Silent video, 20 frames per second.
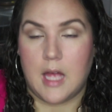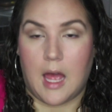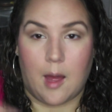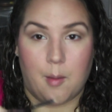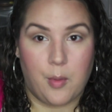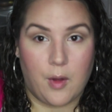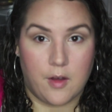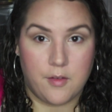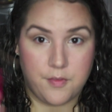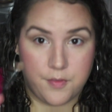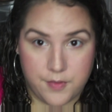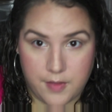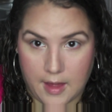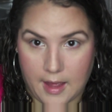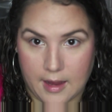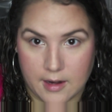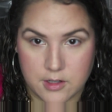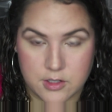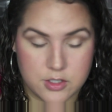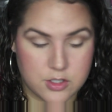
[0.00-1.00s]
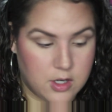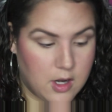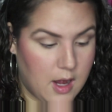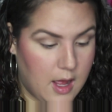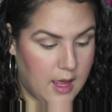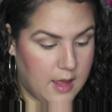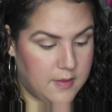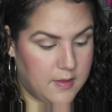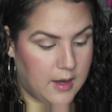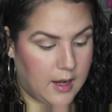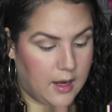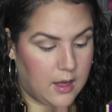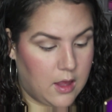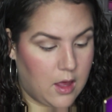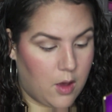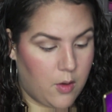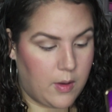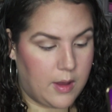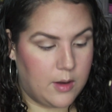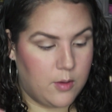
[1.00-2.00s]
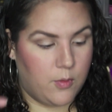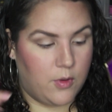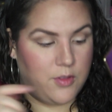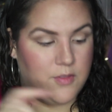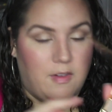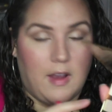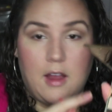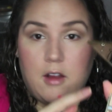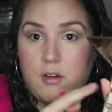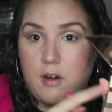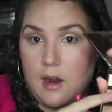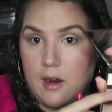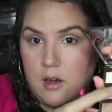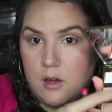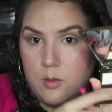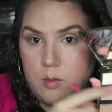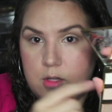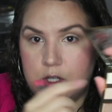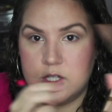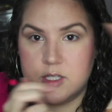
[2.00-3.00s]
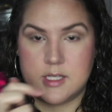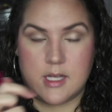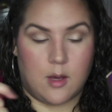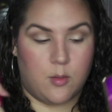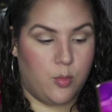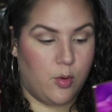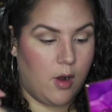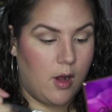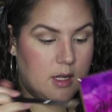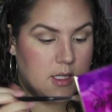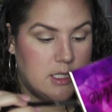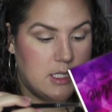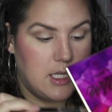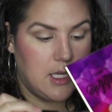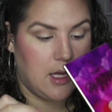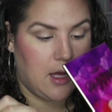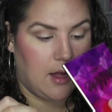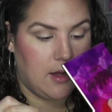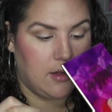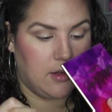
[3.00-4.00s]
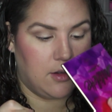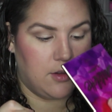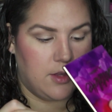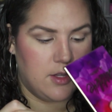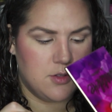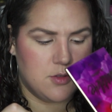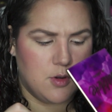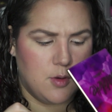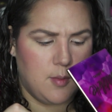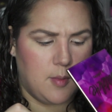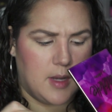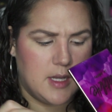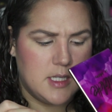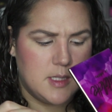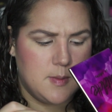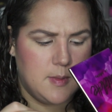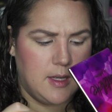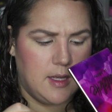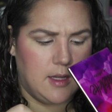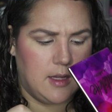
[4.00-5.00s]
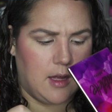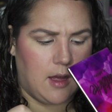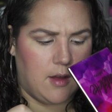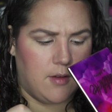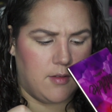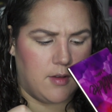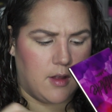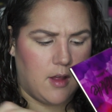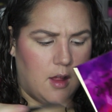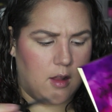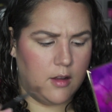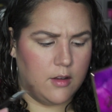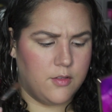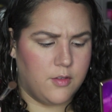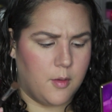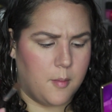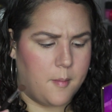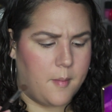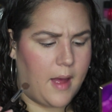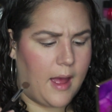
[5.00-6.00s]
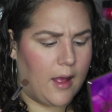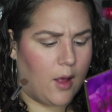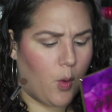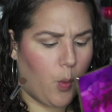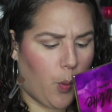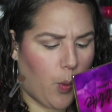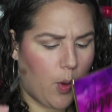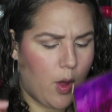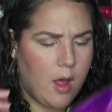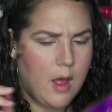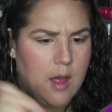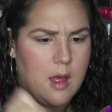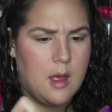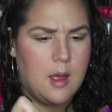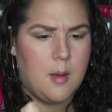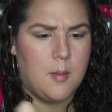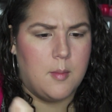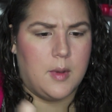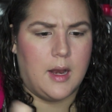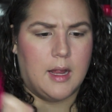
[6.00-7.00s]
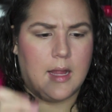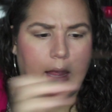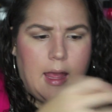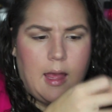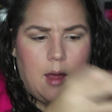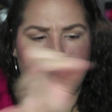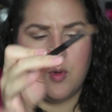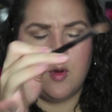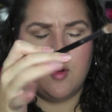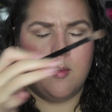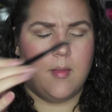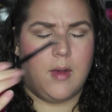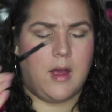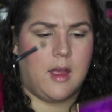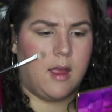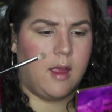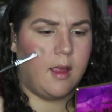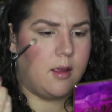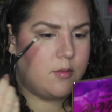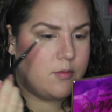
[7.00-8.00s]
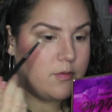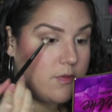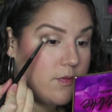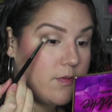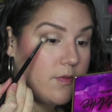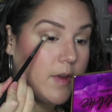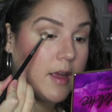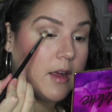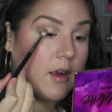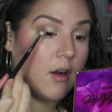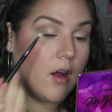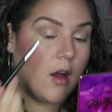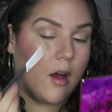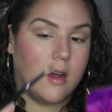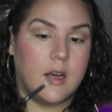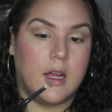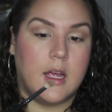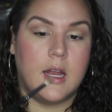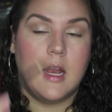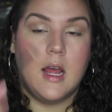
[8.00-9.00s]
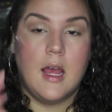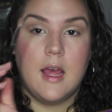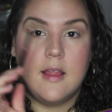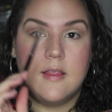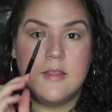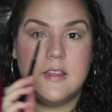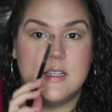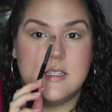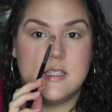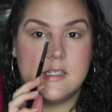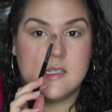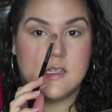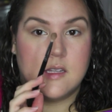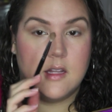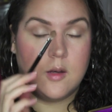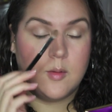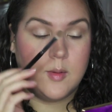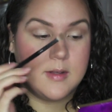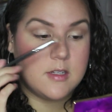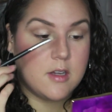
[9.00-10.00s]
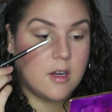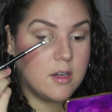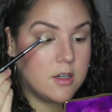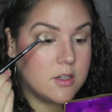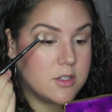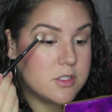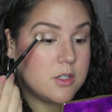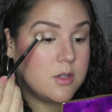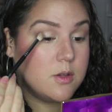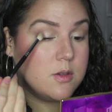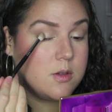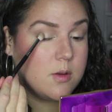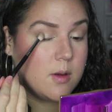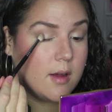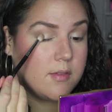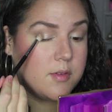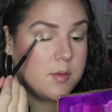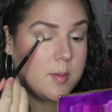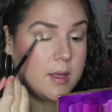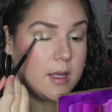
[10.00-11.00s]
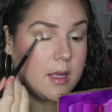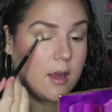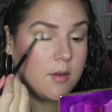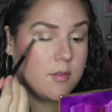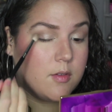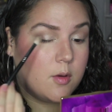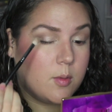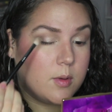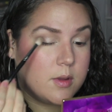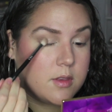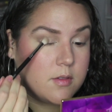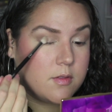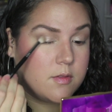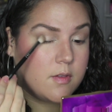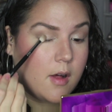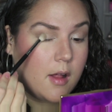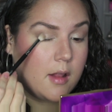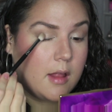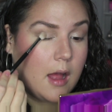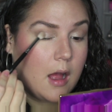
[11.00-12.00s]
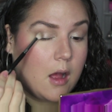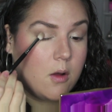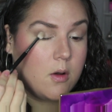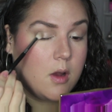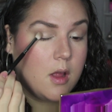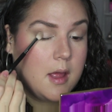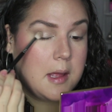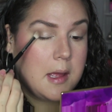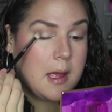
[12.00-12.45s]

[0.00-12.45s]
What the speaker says: Tap off the extra, and then I go in with Firecracker, which is that bronzy color. This reminds me of a color from MAC, but I can't put my finger on it. This is a little bit darker, so you do have to be careful with the fallout.